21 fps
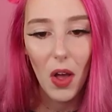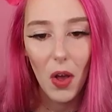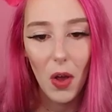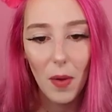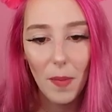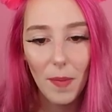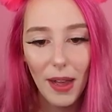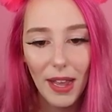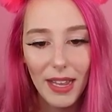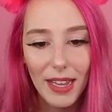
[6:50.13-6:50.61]

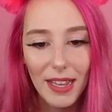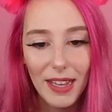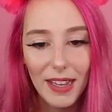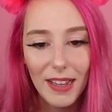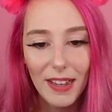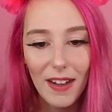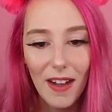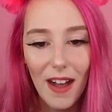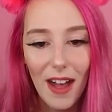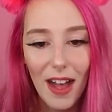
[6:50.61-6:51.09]
Oh my
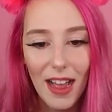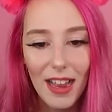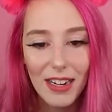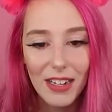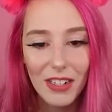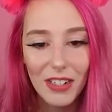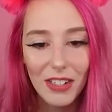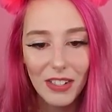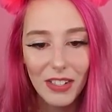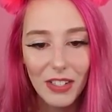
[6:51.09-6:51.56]

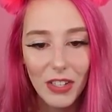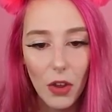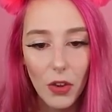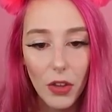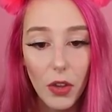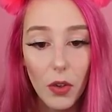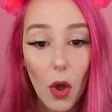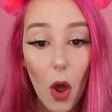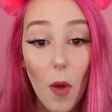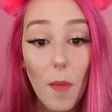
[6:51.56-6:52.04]
gosh, so
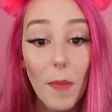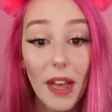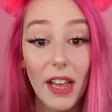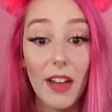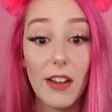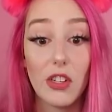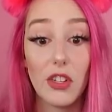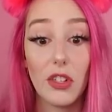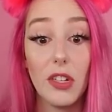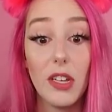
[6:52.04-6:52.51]
cute. Oh my
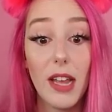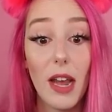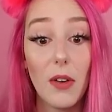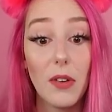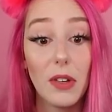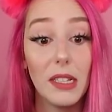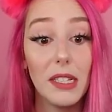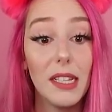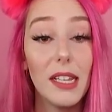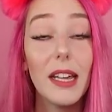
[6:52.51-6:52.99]
gosh, look
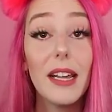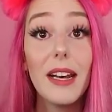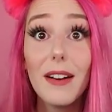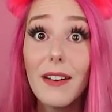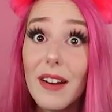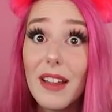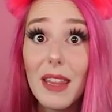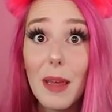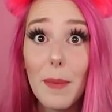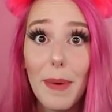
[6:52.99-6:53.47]
how
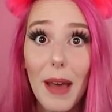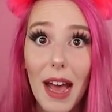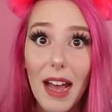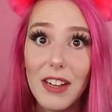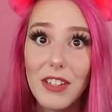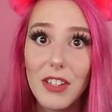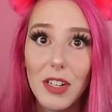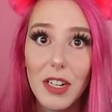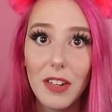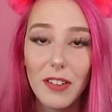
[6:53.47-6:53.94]
glittery the
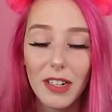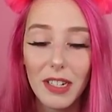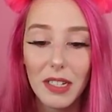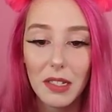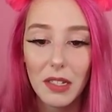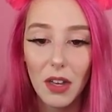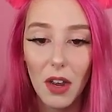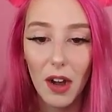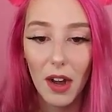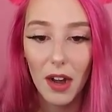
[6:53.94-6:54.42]
pageant
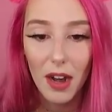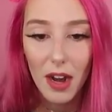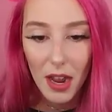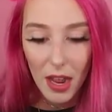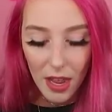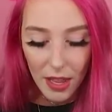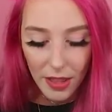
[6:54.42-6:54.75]
earrings are.